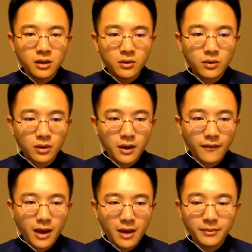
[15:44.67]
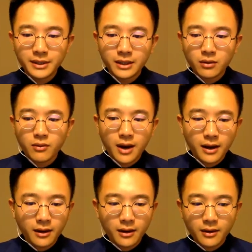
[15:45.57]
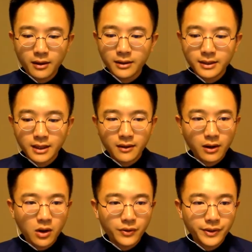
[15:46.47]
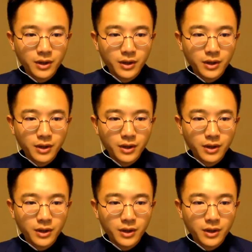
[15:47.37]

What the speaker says: We're gonna have an empty array and see how that goes.